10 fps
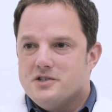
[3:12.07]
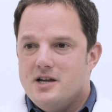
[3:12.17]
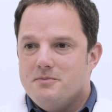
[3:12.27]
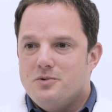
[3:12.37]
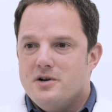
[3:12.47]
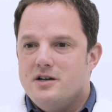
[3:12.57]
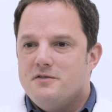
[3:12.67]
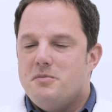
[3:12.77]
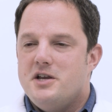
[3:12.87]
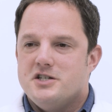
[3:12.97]
standpoint, if
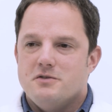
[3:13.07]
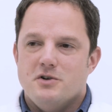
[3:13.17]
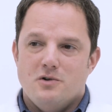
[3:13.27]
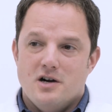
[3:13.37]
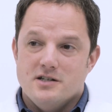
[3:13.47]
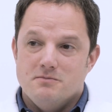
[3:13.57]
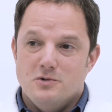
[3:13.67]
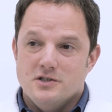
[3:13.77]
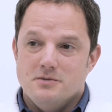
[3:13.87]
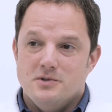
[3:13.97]
a patient requires
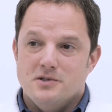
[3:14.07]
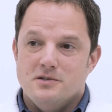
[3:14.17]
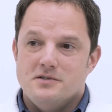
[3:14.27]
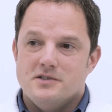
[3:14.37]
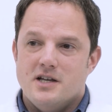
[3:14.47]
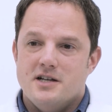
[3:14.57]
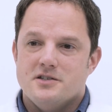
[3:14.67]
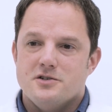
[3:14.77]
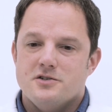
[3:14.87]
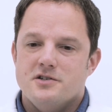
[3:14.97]
multiple sinus
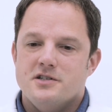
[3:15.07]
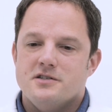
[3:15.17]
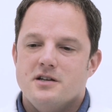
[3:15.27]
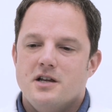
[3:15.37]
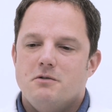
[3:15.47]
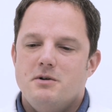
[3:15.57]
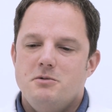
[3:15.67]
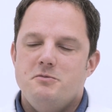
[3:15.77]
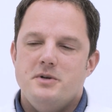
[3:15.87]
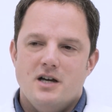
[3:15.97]
surgeries, we
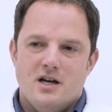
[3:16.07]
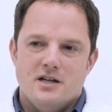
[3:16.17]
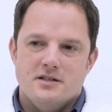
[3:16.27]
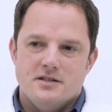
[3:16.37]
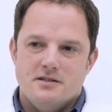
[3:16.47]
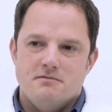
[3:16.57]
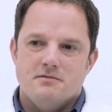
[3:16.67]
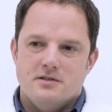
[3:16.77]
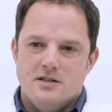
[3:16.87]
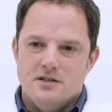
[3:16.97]
move beyond
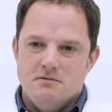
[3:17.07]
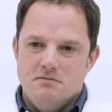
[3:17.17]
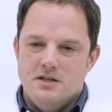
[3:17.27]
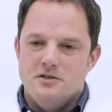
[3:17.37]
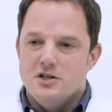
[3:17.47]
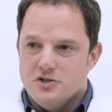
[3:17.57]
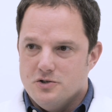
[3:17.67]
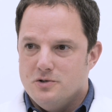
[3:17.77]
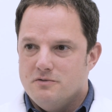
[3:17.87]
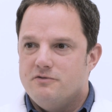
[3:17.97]
the
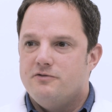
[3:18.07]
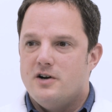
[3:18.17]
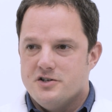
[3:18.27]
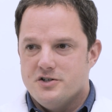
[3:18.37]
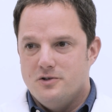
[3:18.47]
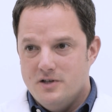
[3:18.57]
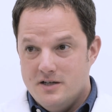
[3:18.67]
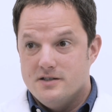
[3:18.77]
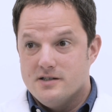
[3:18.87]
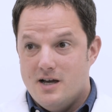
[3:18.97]
initial functional
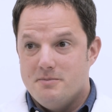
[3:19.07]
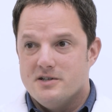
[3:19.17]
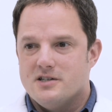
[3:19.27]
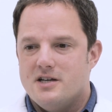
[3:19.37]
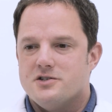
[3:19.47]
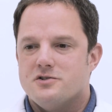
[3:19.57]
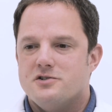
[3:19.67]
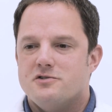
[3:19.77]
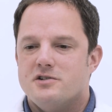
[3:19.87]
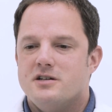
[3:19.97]
endoscopic sinus
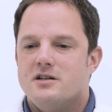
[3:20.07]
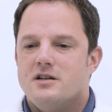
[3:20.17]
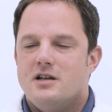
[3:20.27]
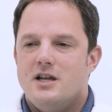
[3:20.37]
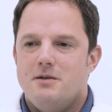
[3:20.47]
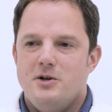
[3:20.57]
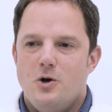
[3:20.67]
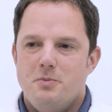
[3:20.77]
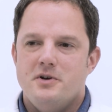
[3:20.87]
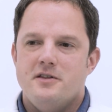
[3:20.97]
surgery, and we
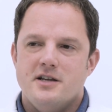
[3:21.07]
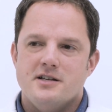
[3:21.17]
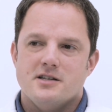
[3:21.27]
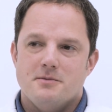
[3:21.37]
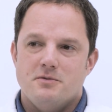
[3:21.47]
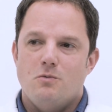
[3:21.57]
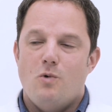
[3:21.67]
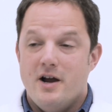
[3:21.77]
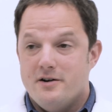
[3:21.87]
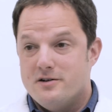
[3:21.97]
open things up
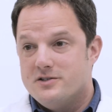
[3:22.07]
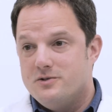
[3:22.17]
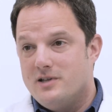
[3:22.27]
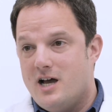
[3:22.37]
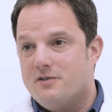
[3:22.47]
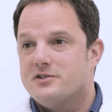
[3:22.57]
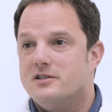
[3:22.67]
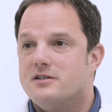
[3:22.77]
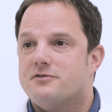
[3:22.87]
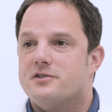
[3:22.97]
wider to allow for
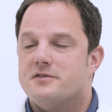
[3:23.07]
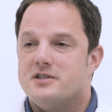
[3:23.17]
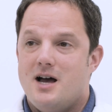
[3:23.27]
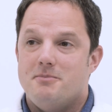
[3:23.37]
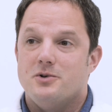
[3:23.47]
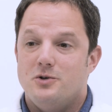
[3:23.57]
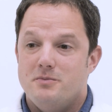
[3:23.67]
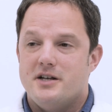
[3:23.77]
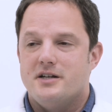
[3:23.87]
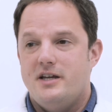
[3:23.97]
delivery of topical
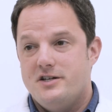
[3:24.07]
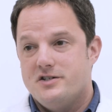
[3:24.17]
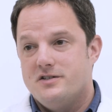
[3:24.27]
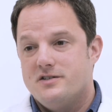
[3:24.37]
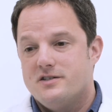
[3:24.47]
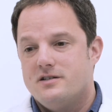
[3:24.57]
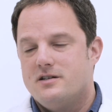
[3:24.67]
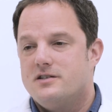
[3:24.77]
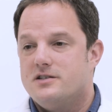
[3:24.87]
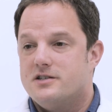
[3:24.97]
medications,
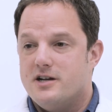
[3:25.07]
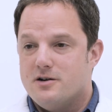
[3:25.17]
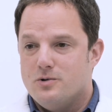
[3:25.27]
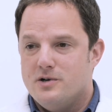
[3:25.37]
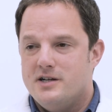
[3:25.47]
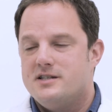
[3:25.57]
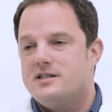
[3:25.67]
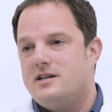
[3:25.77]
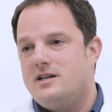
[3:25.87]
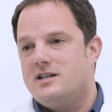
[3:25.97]
steroids,
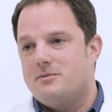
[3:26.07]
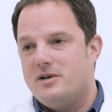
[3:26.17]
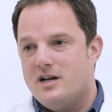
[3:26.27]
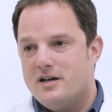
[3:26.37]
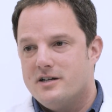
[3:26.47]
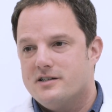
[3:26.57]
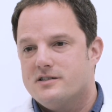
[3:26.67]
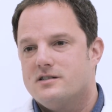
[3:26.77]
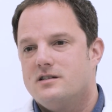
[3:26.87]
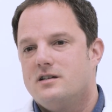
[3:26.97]

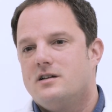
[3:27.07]
antibiotics.